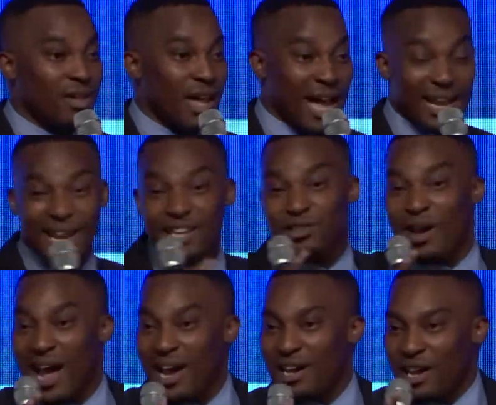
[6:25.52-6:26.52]
I'd like to
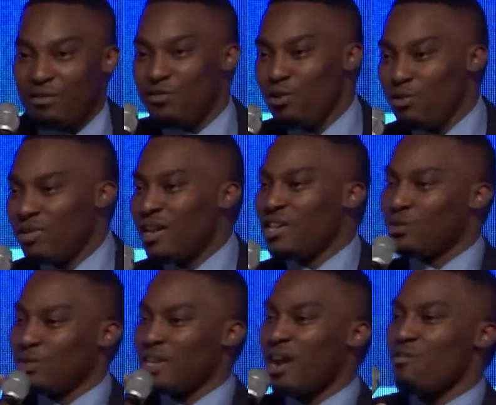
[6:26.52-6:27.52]
highlight a few things
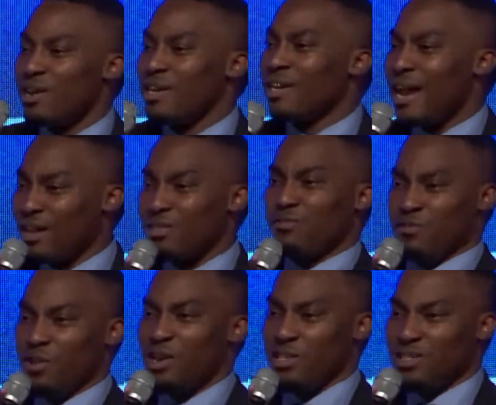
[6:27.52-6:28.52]
which I really like. The
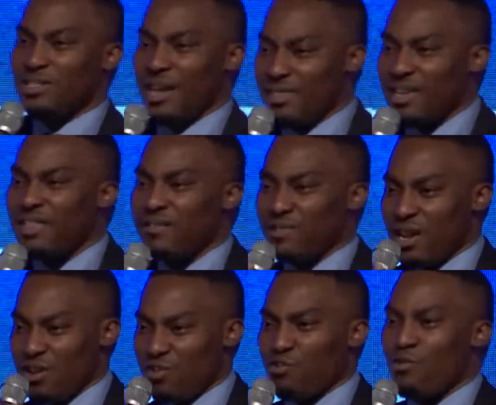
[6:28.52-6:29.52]
first is I think they've done a
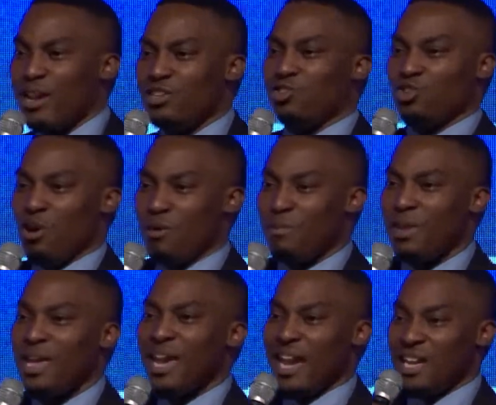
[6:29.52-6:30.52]
great job
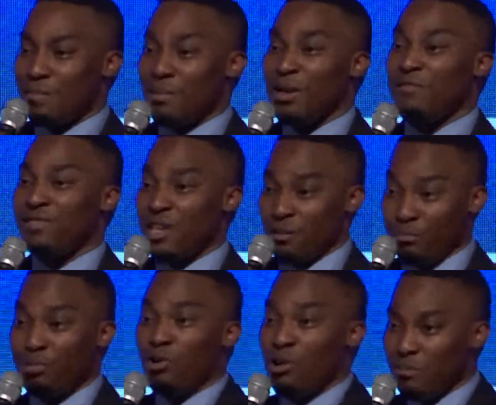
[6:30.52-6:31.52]
in uplifting
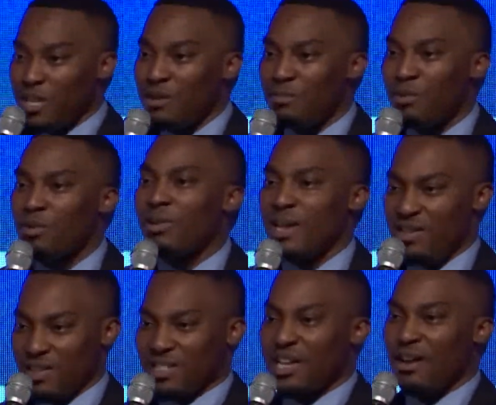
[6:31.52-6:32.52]
poor people in
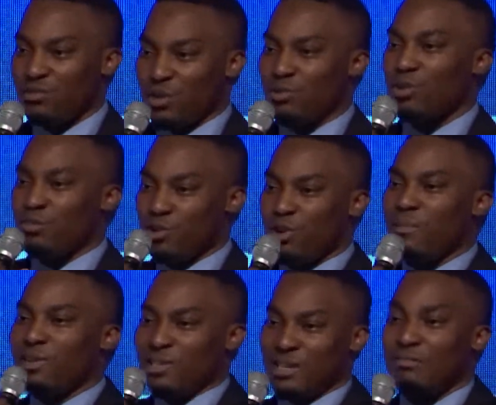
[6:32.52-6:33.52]
this country, which are
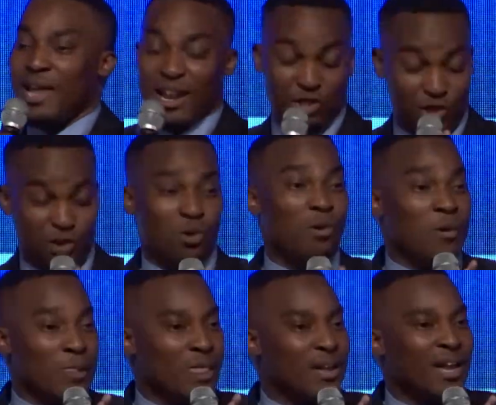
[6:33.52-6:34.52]
predominantly black. Sure,
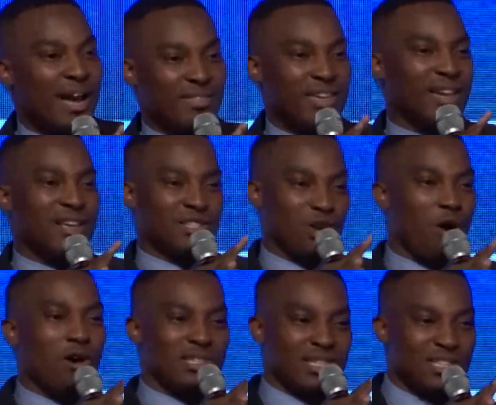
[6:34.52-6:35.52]
I think it's
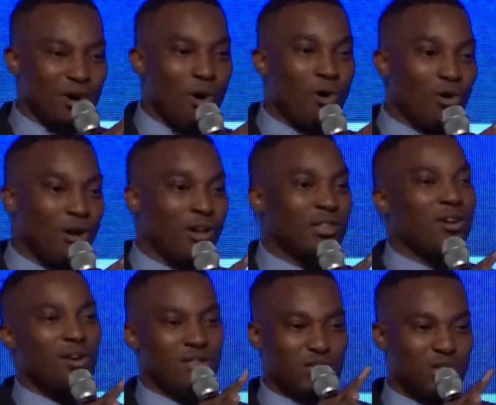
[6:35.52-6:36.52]
cost us a whole lot
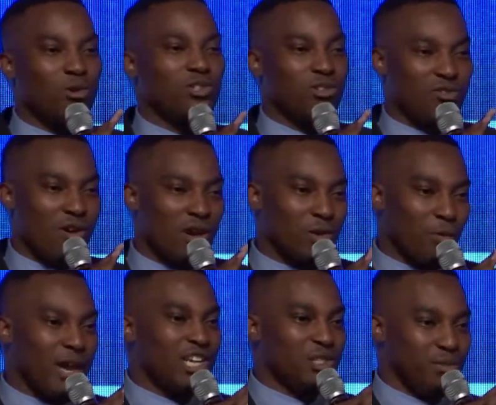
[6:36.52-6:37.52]
on the social grant
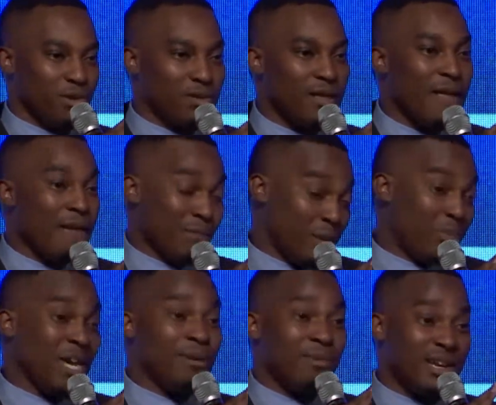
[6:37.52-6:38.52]
wage bill, but
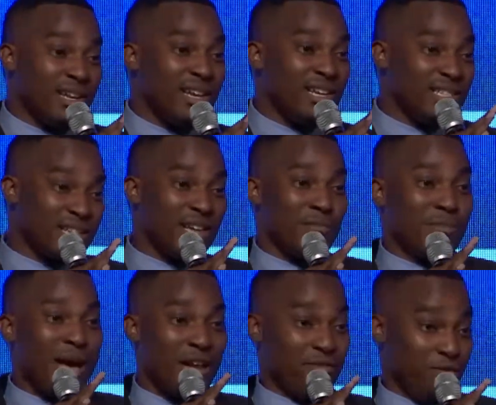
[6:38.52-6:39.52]
people at least can
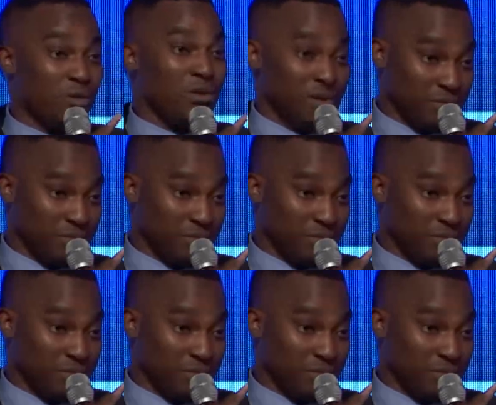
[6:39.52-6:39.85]
buy food.